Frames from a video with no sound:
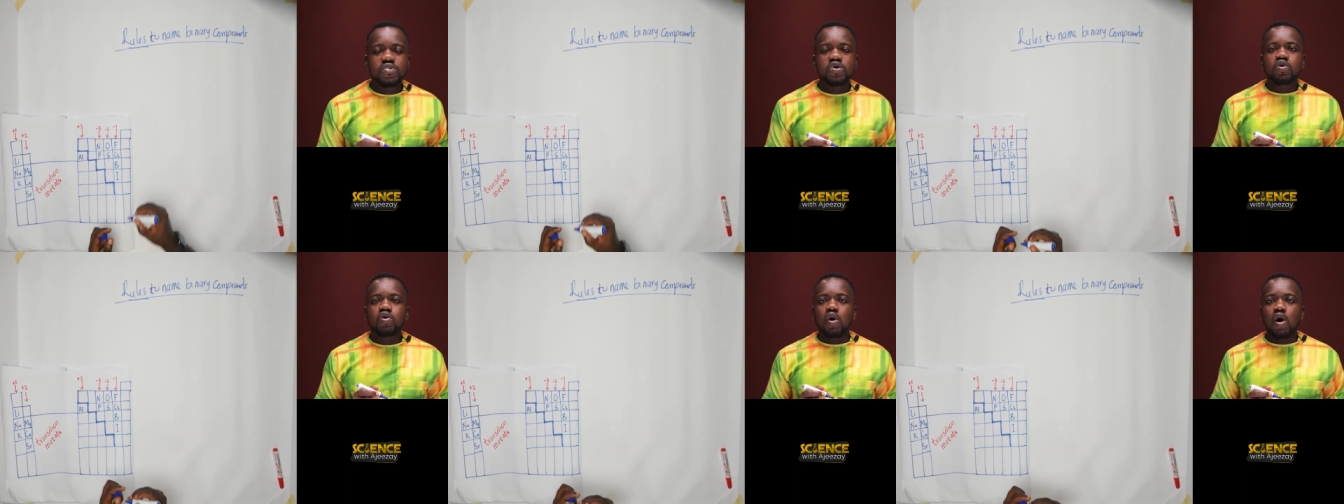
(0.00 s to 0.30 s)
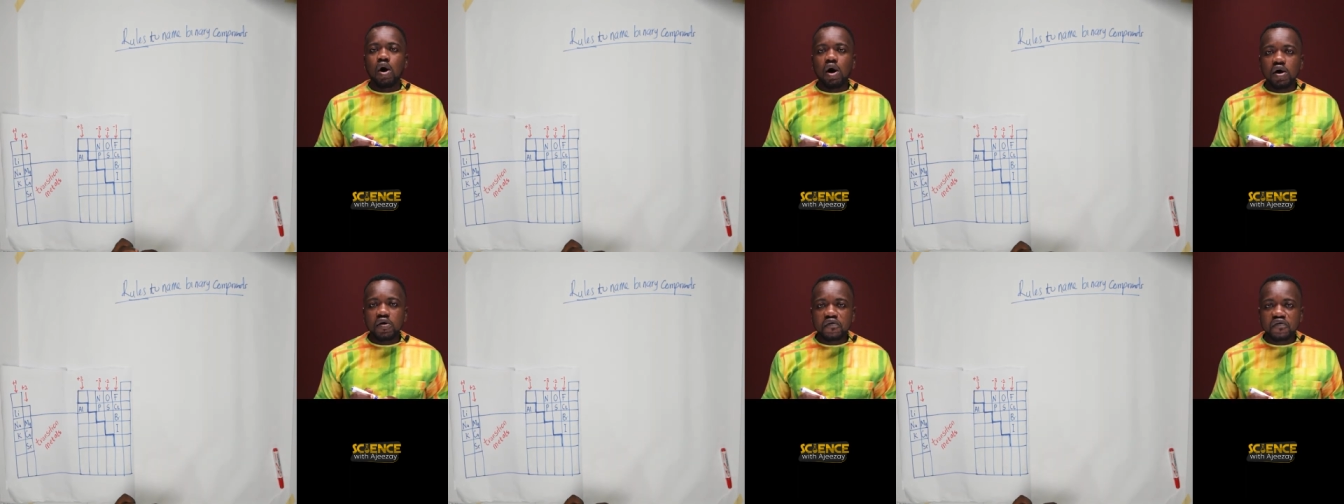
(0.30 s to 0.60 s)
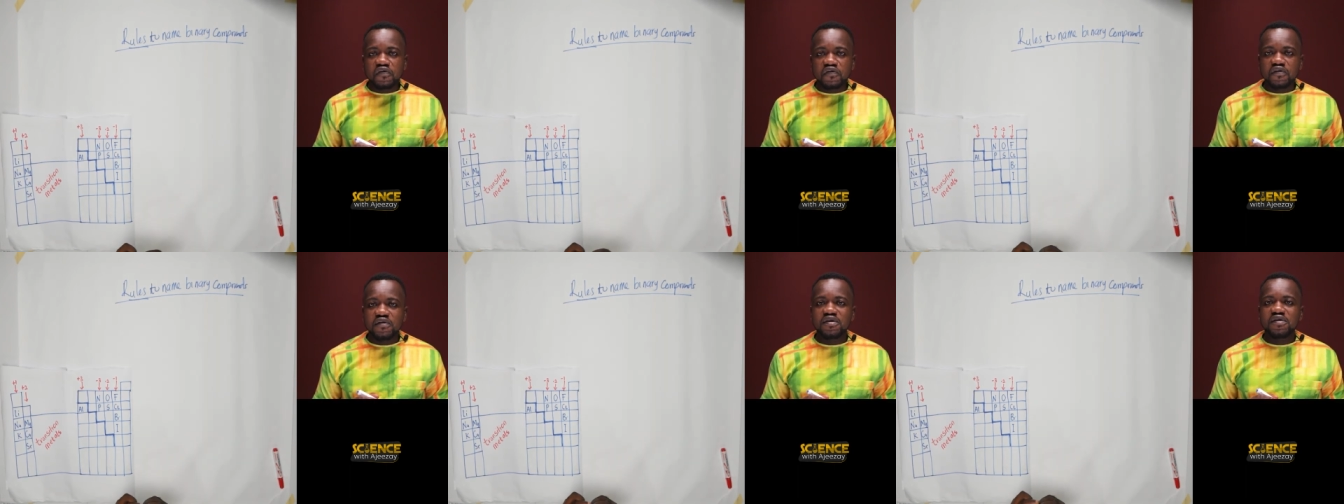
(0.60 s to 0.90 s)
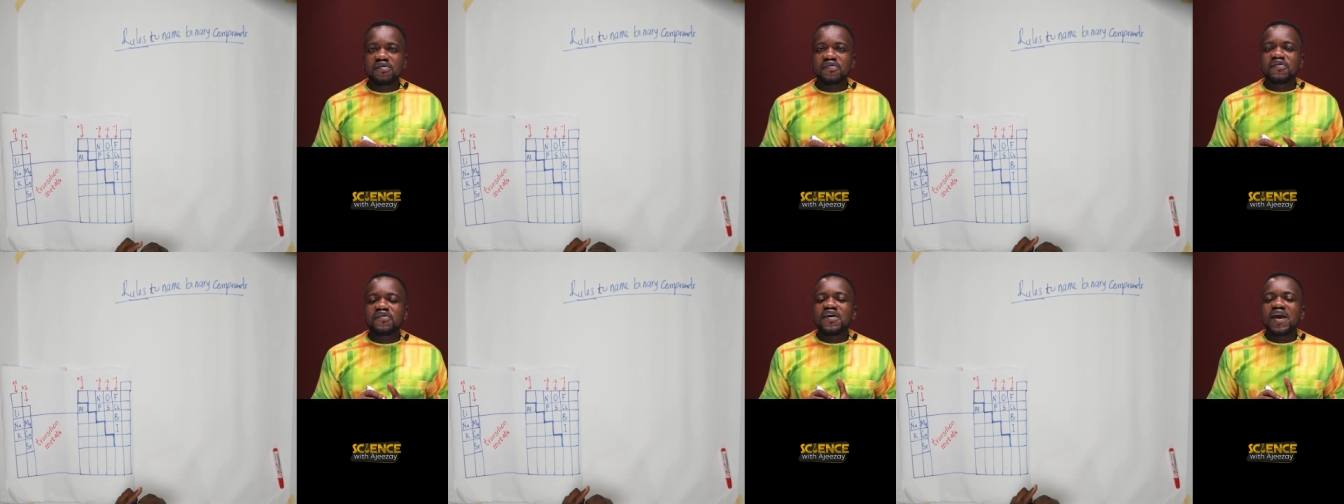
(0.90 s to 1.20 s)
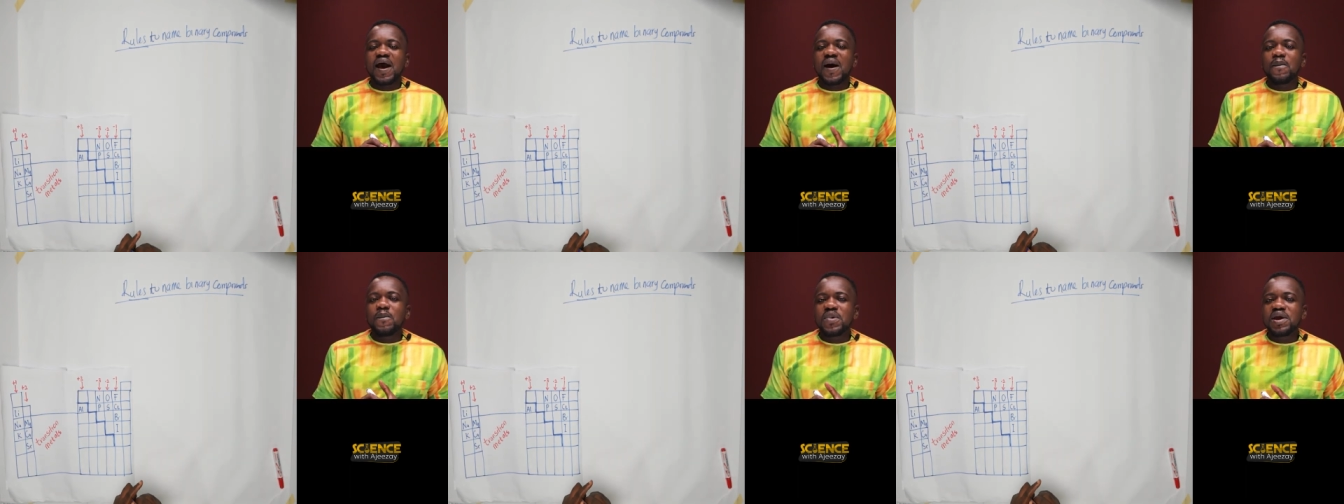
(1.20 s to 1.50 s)
Because
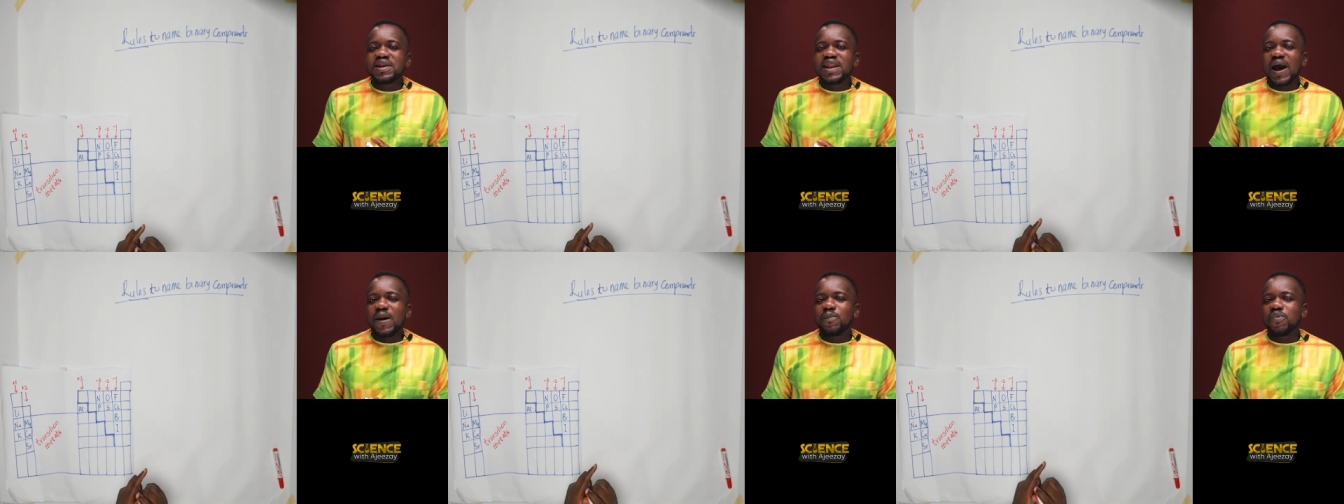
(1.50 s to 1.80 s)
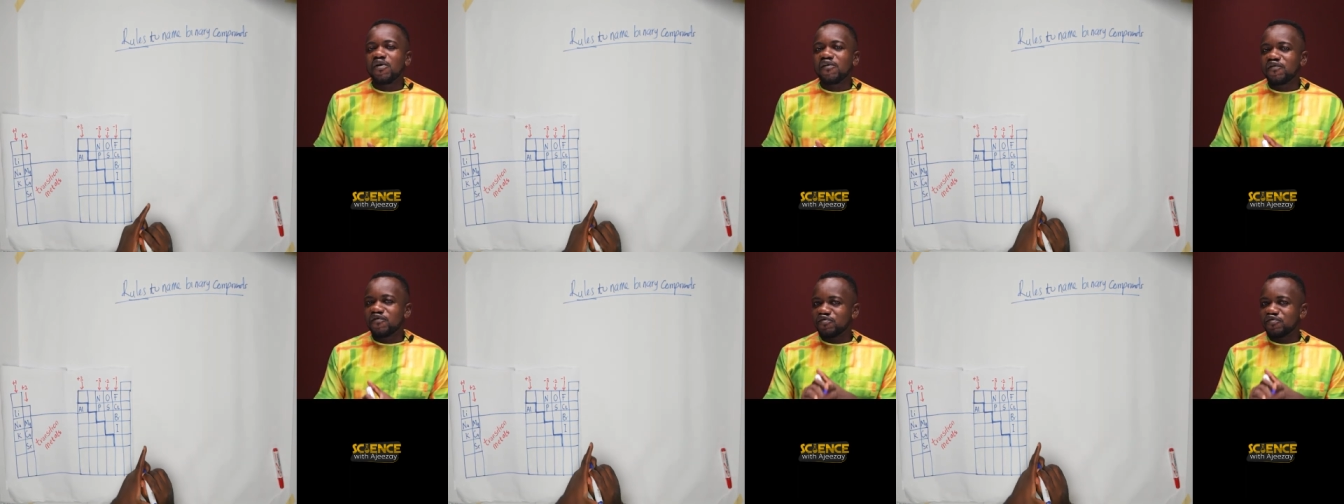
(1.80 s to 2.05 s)
they are made up